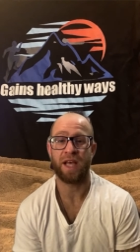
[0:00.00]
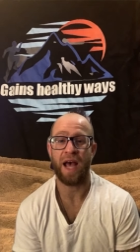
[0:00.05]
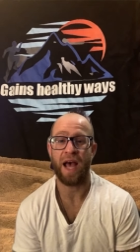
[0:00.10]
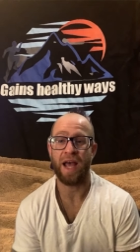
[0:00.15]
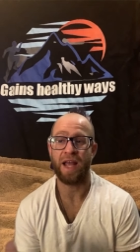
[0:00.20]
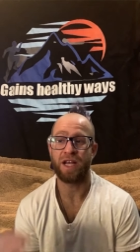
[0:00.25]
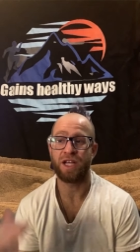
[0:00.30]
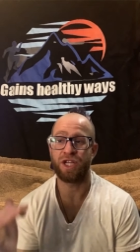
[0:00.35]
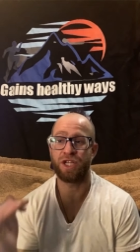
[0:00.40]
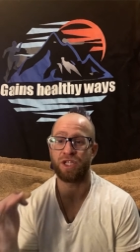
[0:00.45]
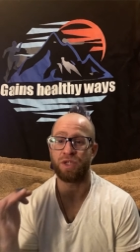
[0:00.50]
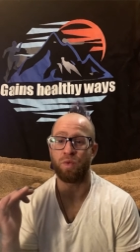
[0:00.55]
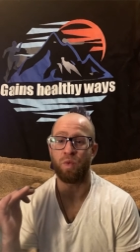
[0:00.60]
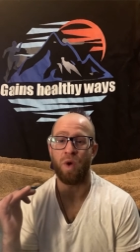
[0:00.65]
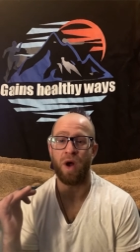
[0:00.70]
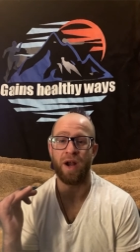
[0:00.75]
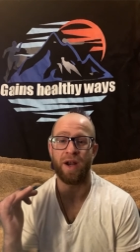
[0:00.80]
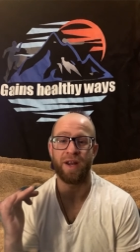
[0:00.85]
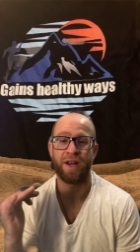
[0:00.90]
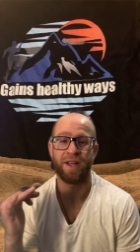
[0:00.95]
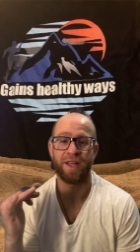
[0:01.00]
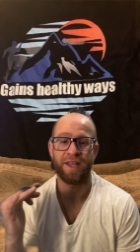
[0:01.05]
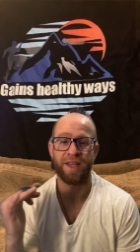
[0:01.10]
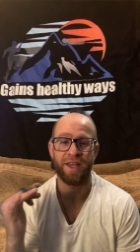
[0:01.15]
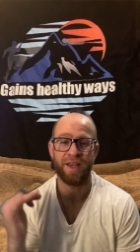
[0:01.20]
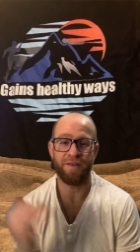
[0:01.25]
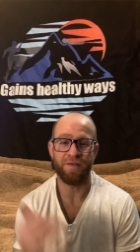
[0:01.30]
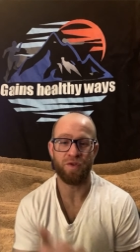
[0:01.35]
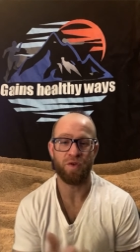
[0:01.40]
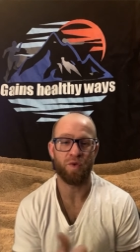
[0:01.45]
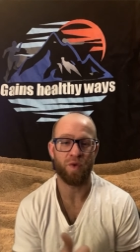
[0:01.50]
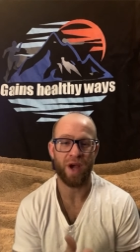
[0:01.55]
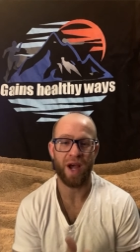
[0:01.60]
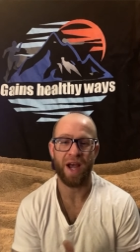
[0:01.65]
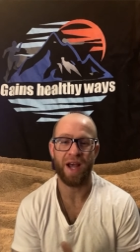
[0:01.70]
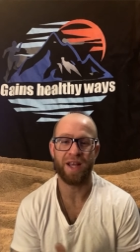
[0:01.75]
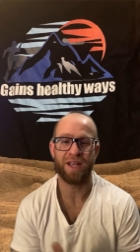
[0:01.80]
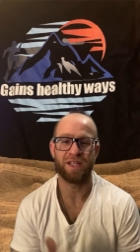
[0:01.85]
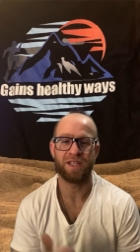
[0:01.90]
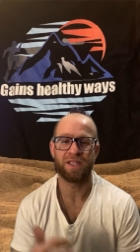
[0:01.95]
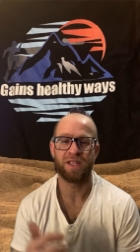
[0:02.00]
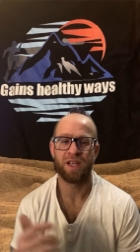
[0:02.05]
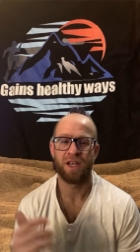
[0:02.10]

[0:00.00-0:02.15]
I just wanted to give you guys